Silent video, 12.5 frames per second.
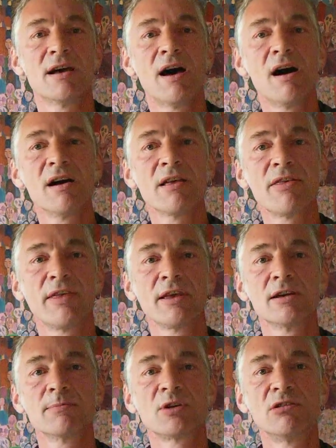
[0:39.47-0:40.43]
I
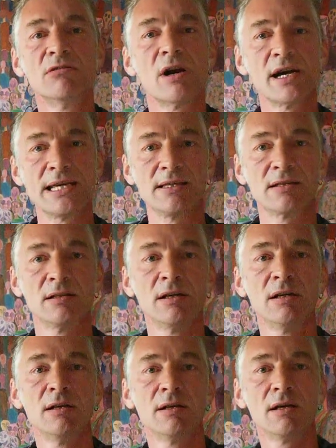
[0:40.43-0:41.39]
think I'm great.
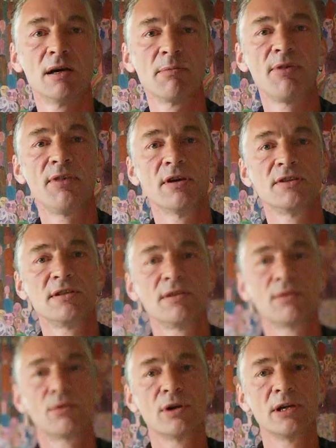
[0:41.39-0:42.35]
I'm
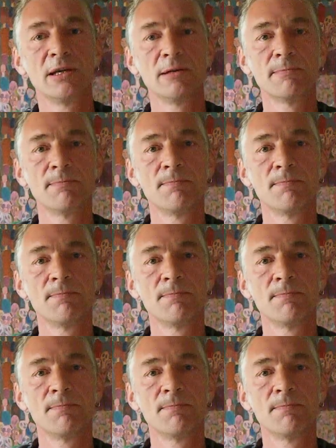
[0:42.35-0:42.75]
33.